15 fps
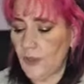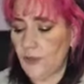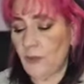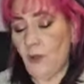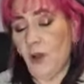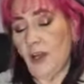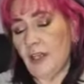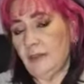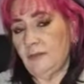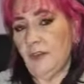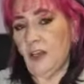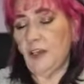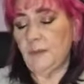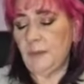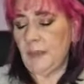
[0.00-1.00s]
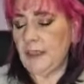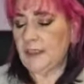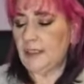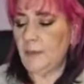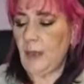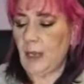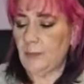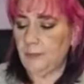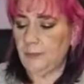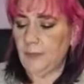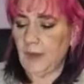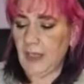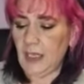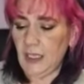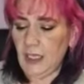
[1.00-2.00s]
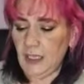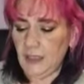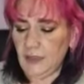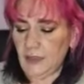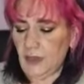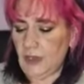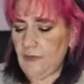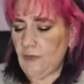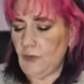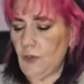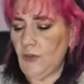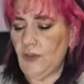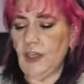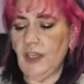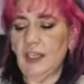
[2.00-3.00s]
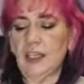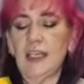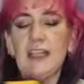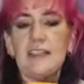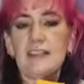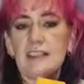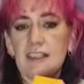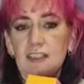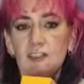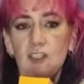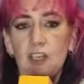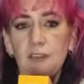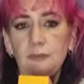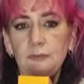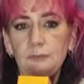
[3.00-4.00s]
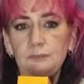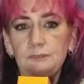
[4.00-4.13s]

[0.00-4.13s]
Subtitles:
I thought I'd pick some up. So they've got the cleansing gel,